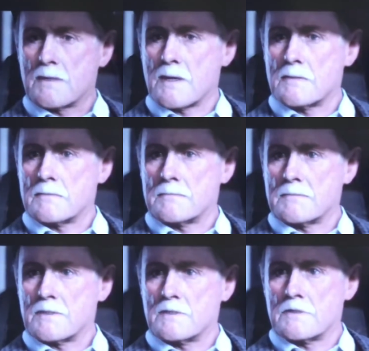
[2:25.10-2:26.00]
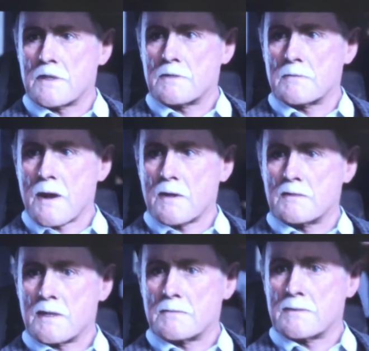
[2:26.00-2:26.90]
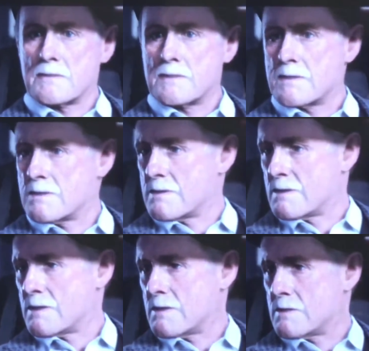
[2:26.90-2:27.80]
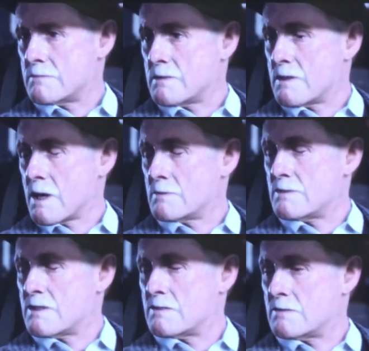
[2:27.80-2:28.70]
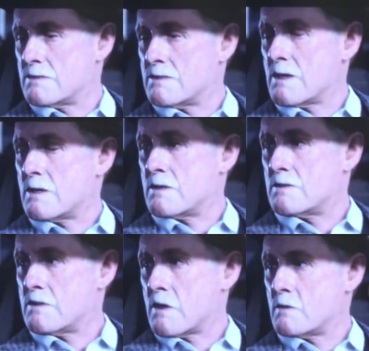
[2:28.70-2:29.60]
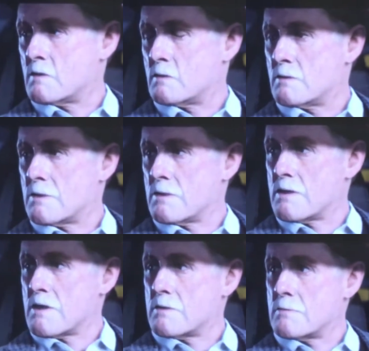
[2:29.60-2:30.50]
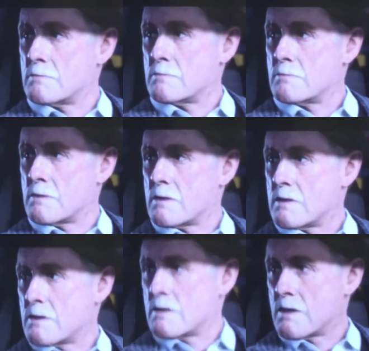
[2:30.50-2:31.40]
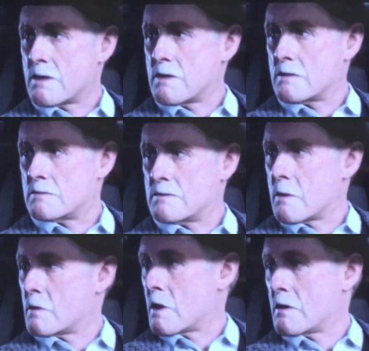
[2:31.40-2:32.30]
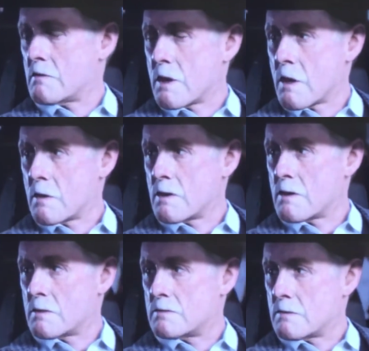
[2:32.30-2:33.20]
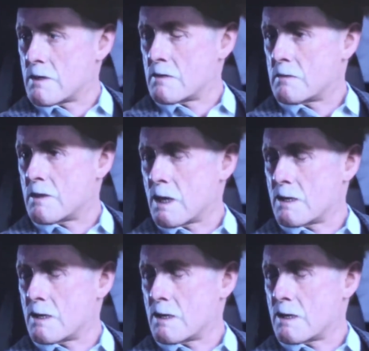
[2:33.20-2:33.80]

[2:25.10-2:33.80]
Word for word: No, I followed my dreams. Agaro's injuries cut it short, it ruined him. Mm, stop you from following yours. I mean, you